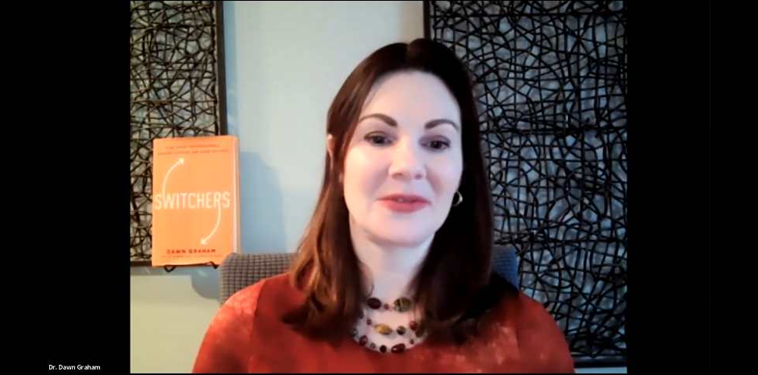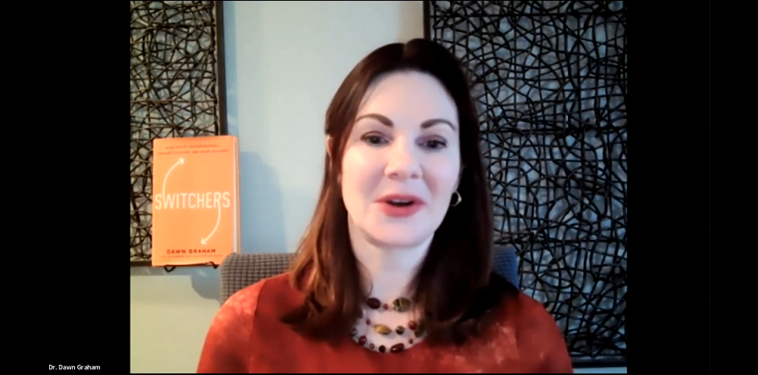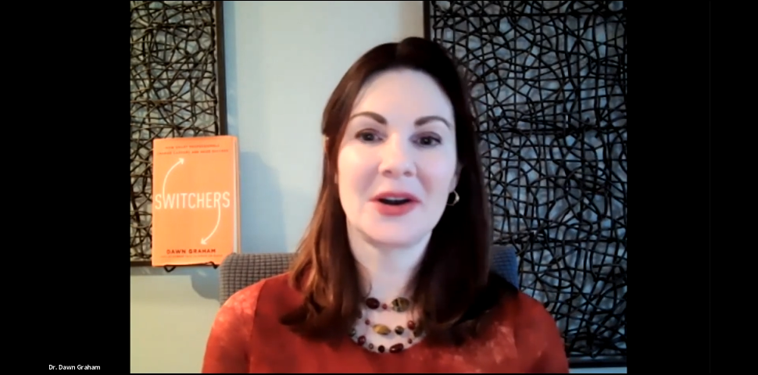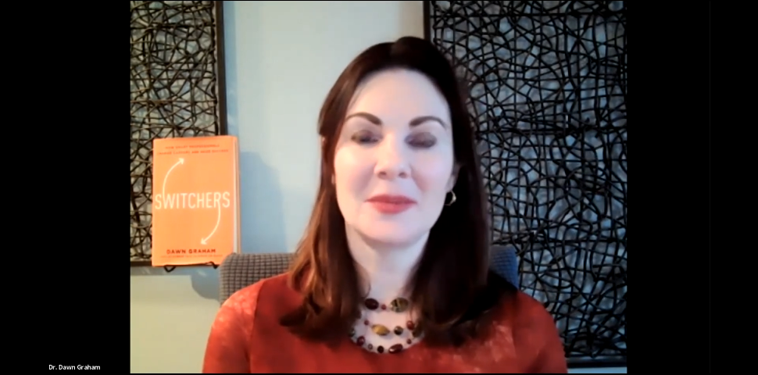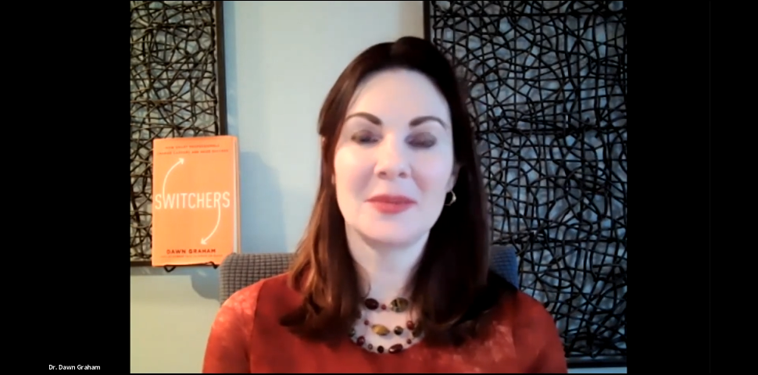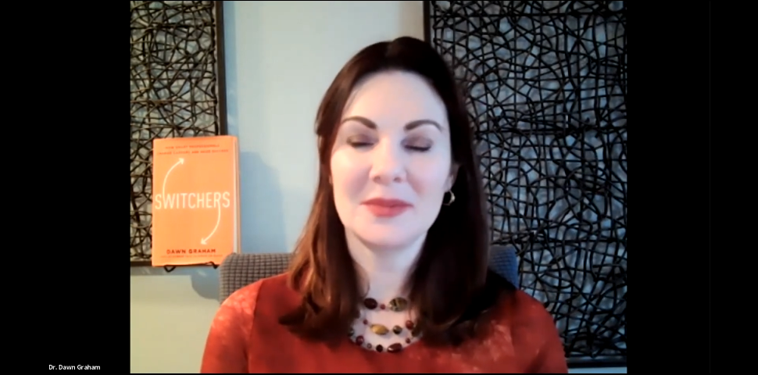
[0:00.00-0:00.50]

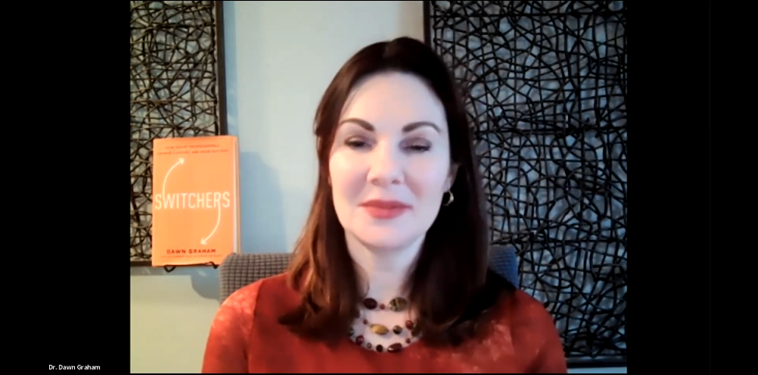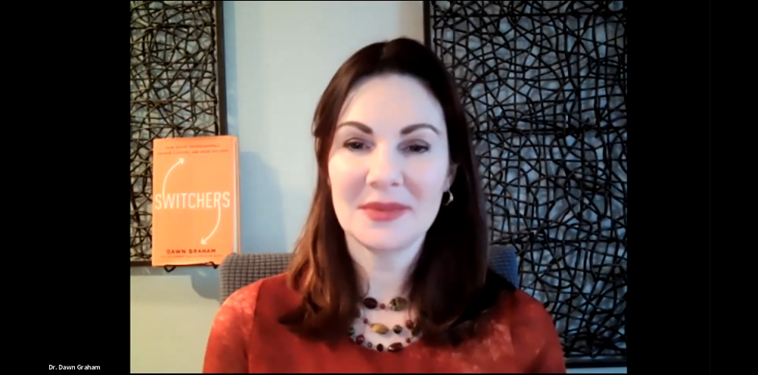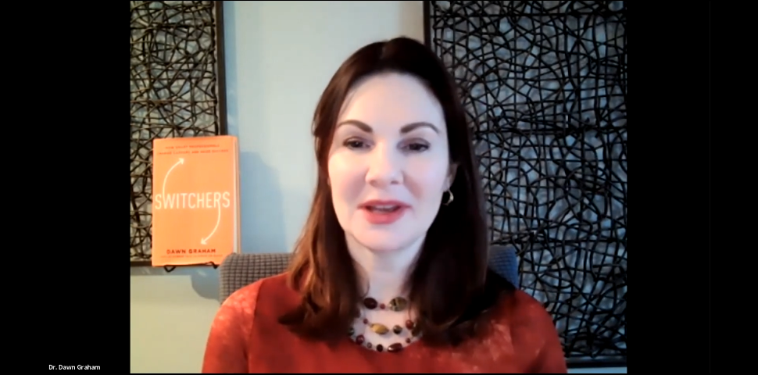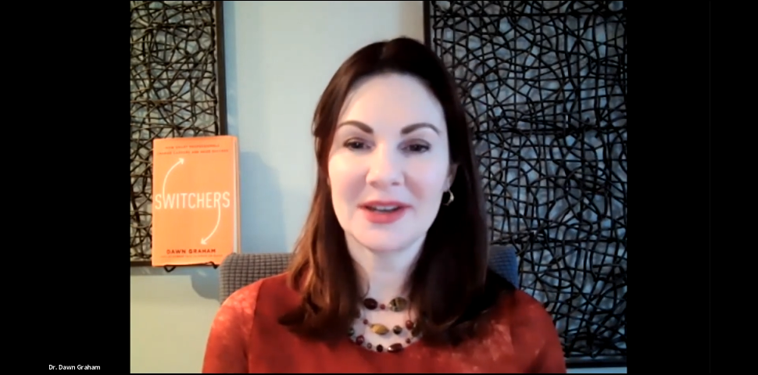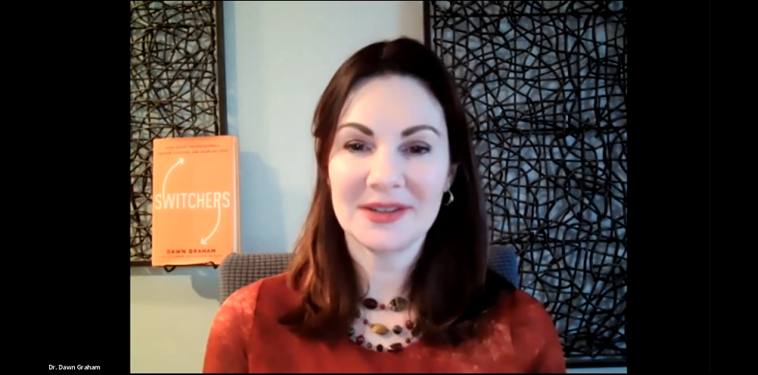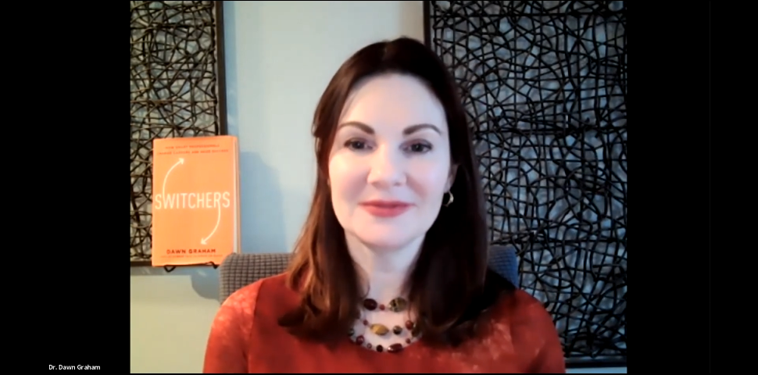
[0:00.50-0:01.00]
Forum,
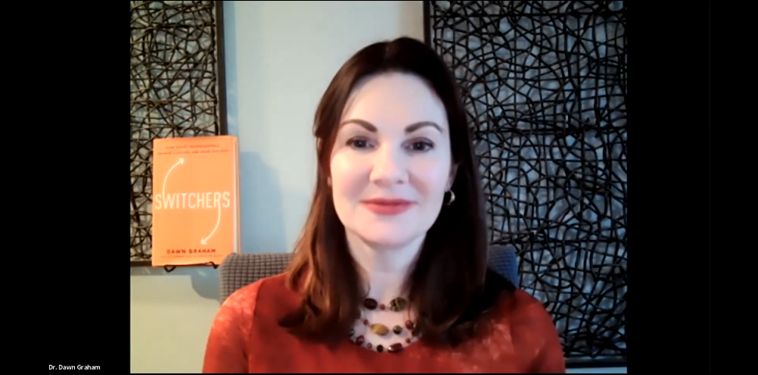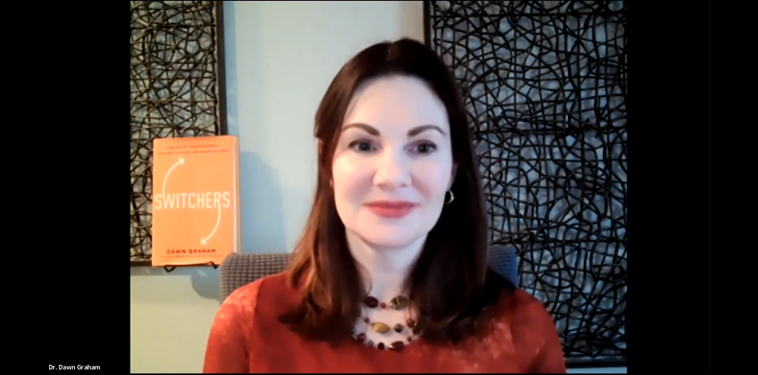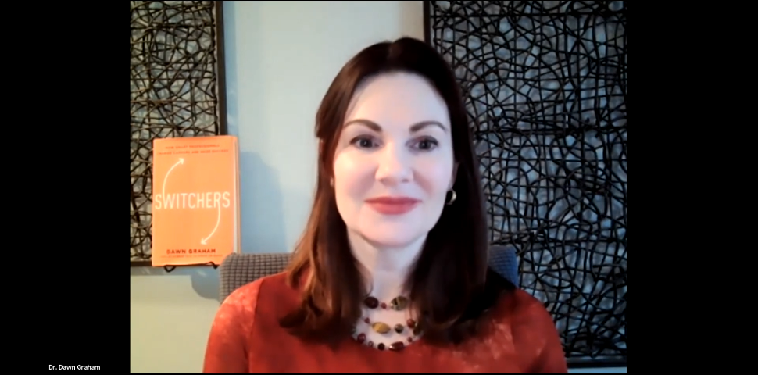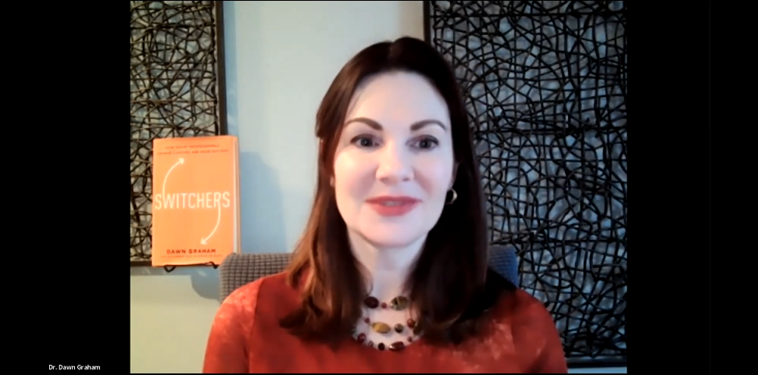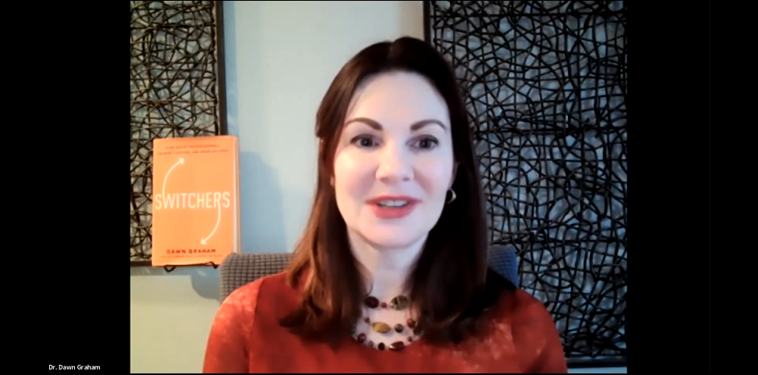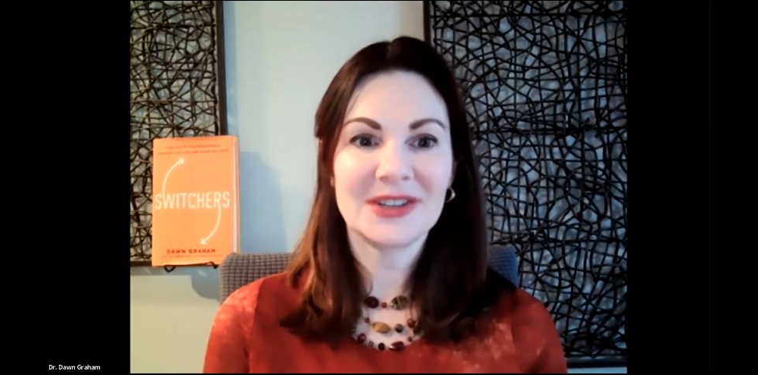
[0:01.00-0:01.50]
and,
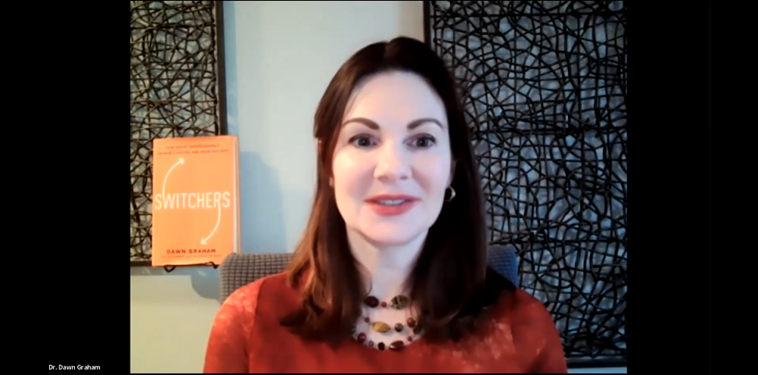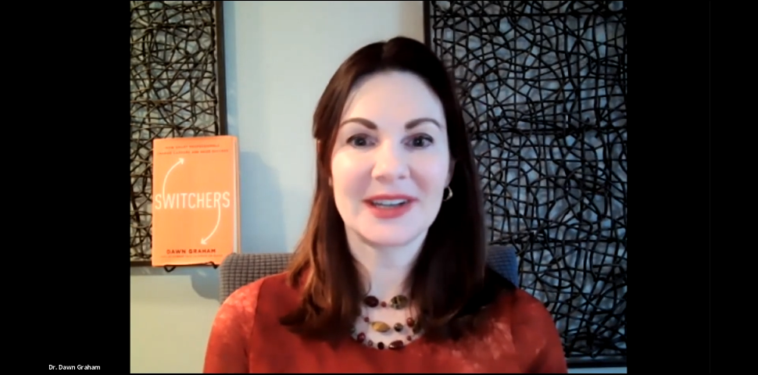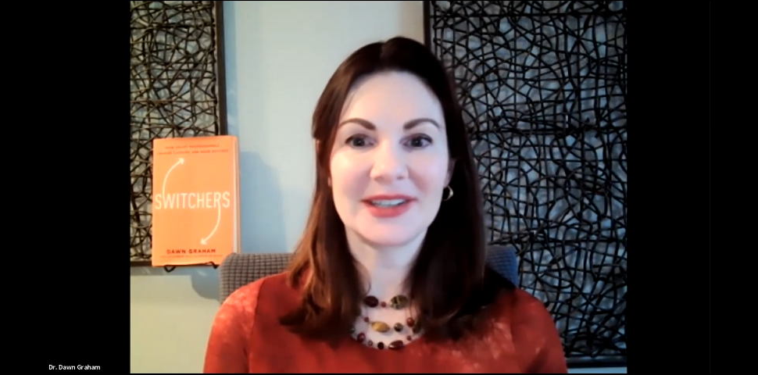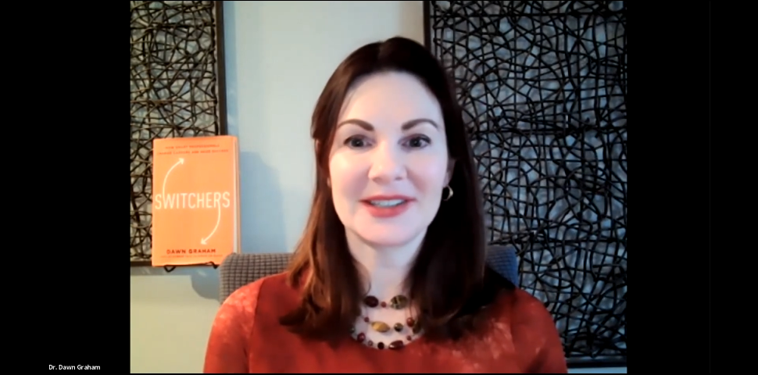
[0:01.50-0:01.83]
I'd